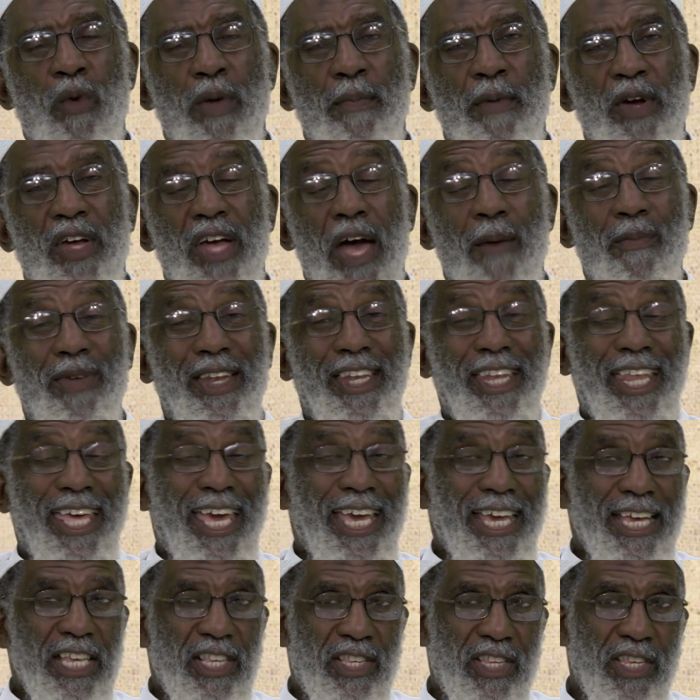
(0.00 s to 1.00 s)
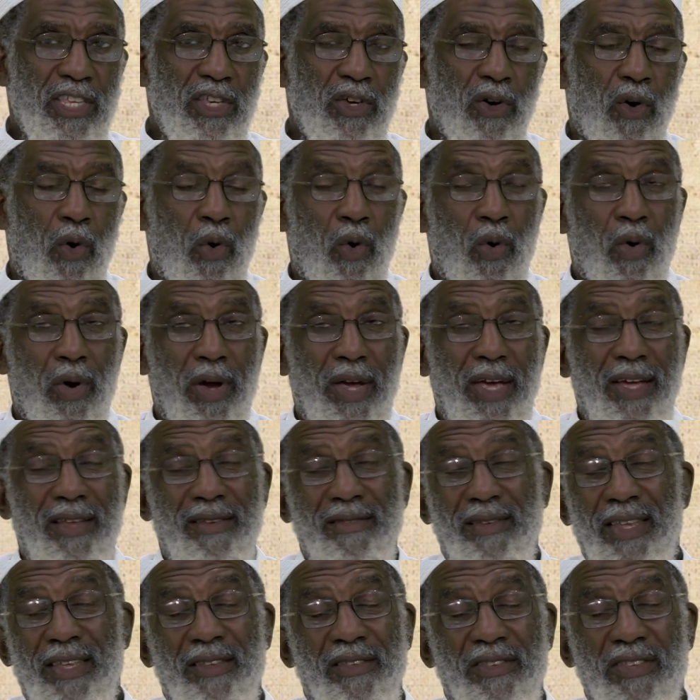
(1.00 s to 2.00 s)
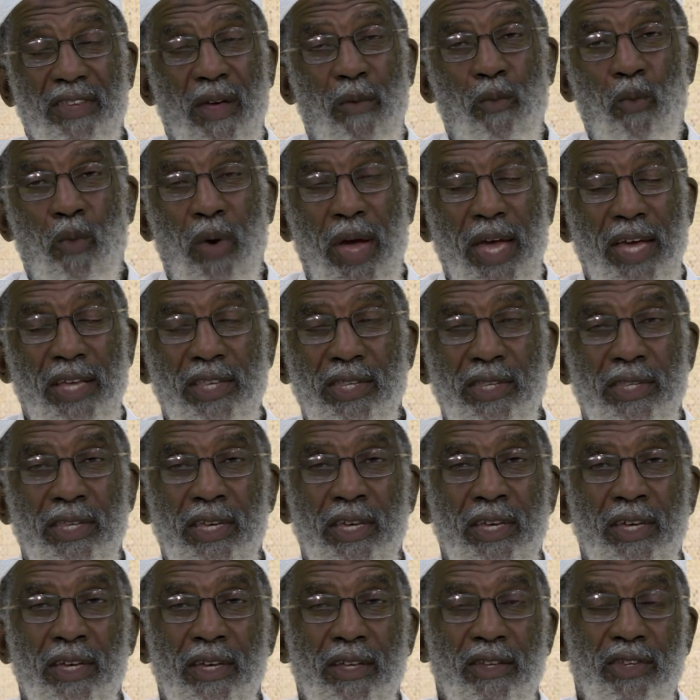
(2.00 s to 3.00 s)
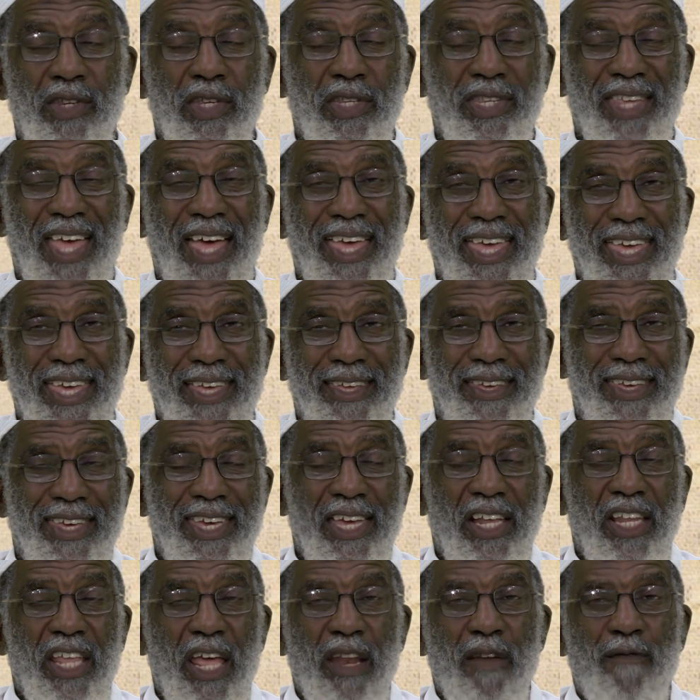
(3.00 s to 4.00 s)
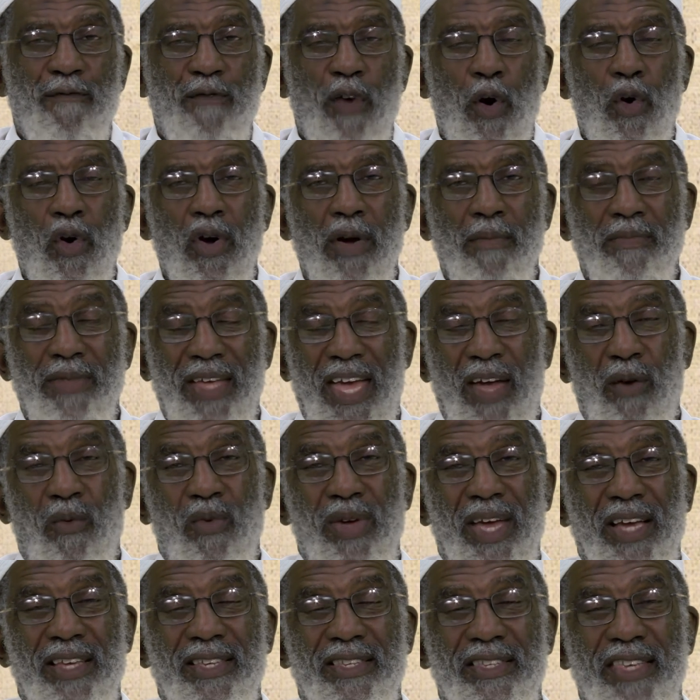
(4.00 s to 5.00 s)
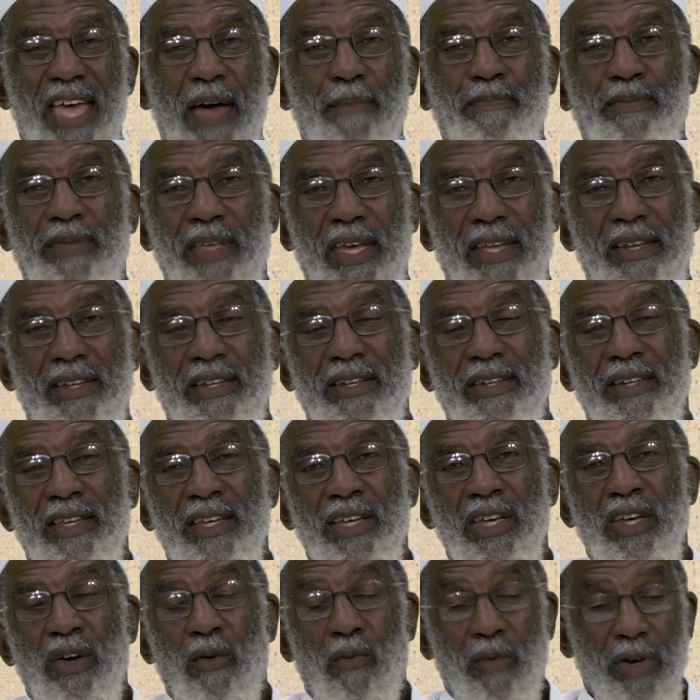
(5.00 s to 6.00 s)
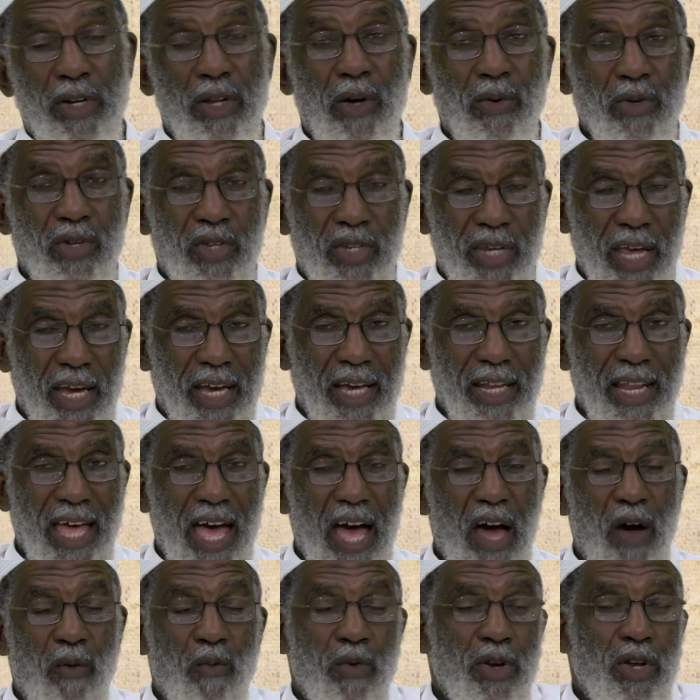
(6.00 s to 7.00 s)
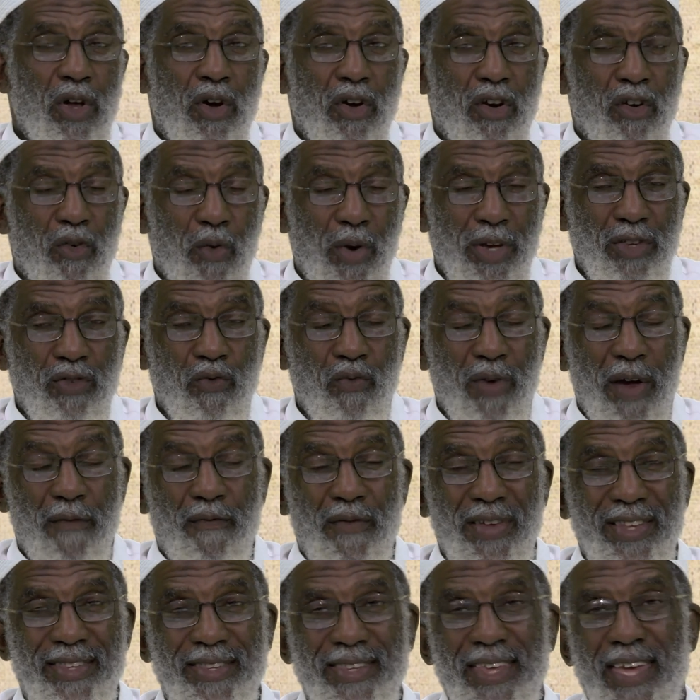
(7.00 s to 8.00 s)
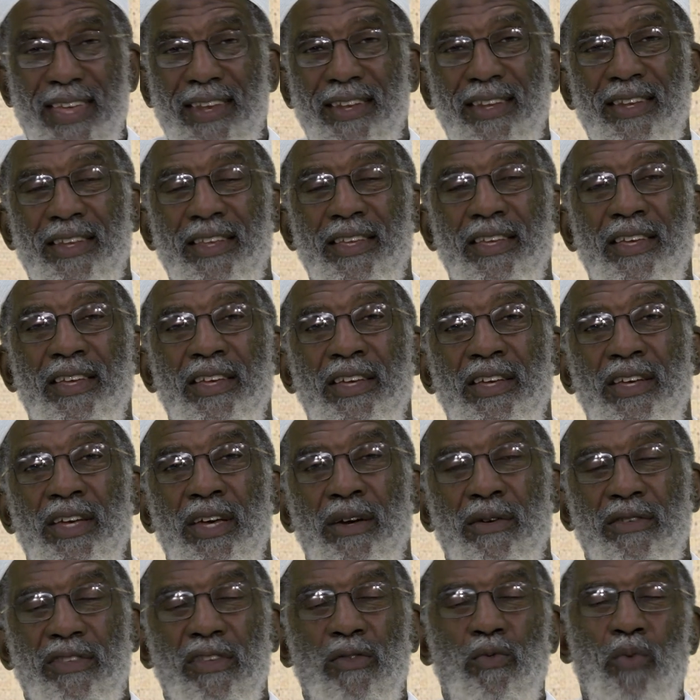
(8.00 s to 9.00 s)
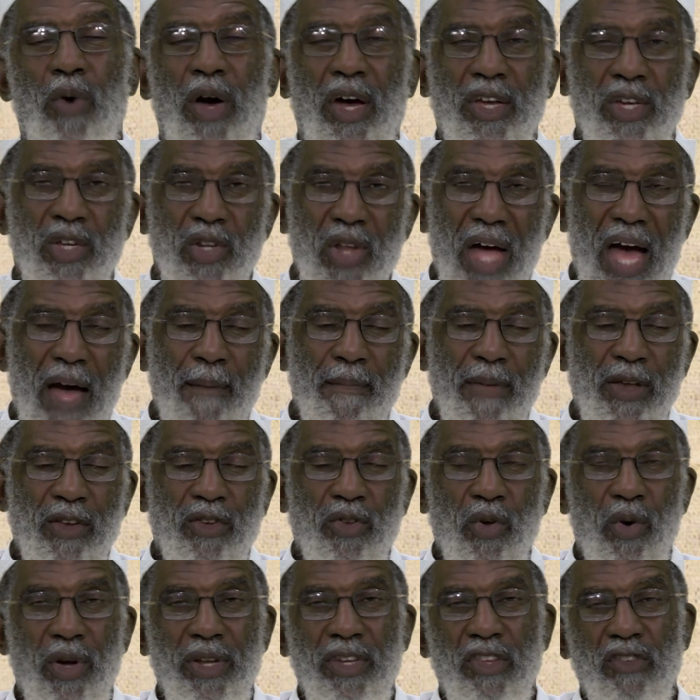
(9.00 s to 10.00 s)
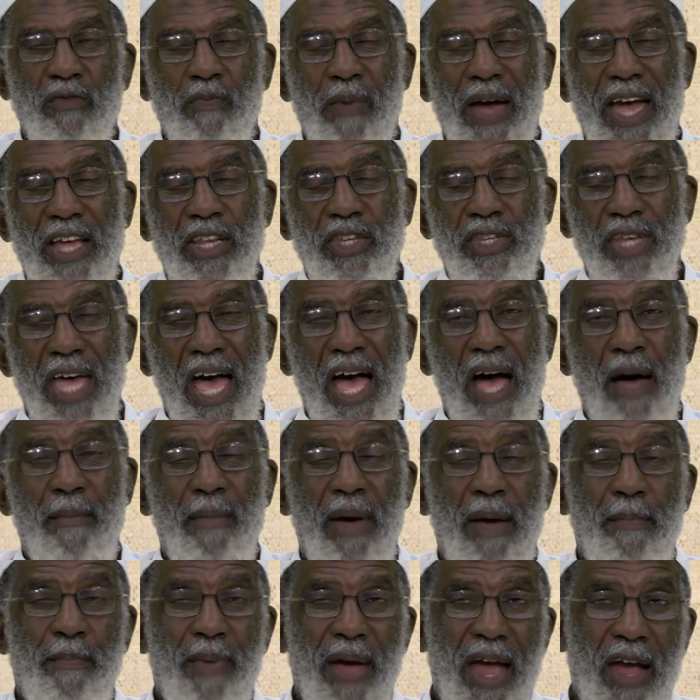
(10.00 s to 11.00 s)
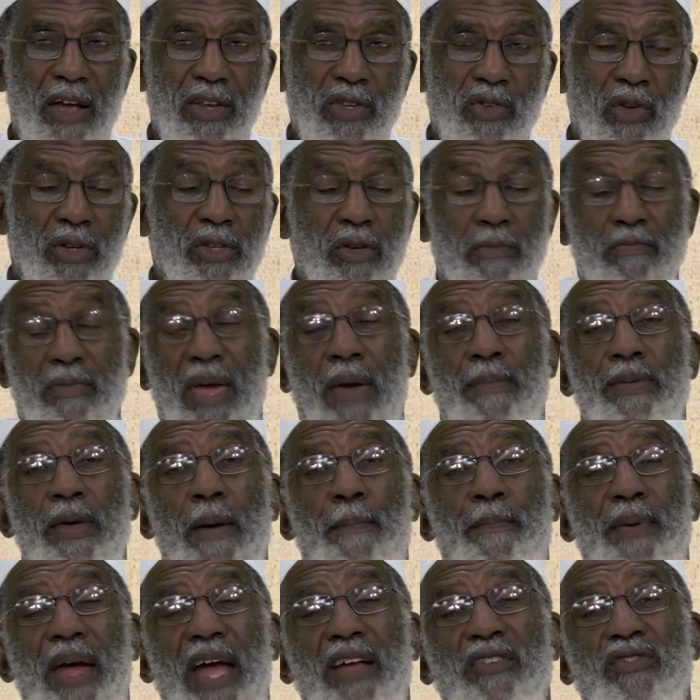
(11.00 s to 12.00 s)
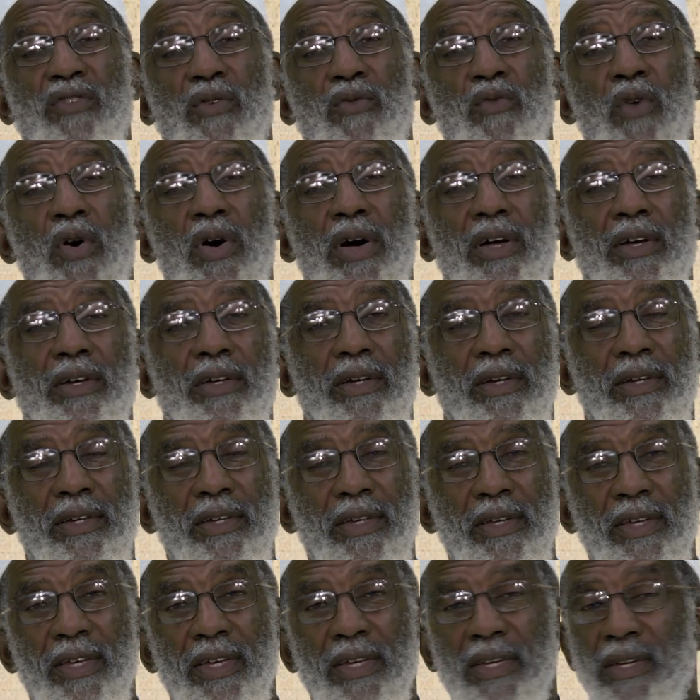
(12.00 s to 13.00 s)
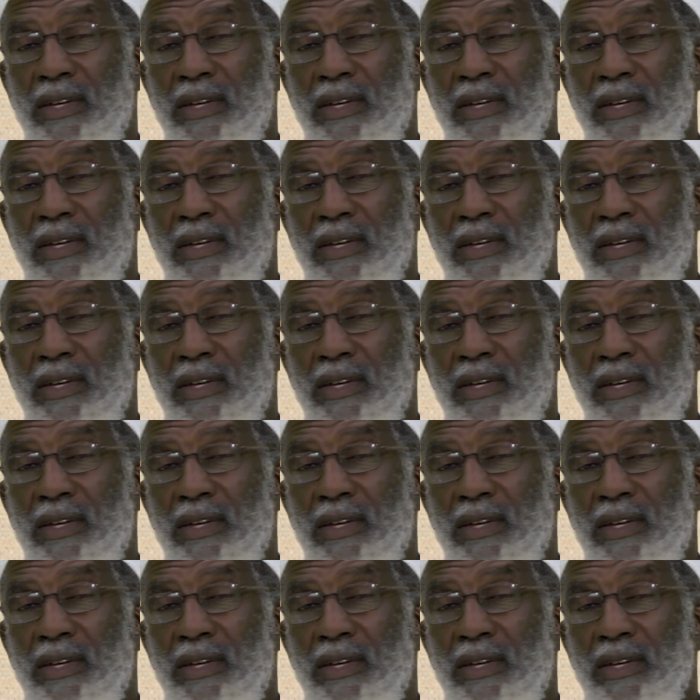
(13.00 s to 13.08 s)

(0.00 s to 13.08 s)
that we become lazy or in some ways just ill-informed and we accept it? We don't check it out. We don't cross-reference it. He says, well, you know, I've been taught this by a child. My parents, maybe your parents are wrong.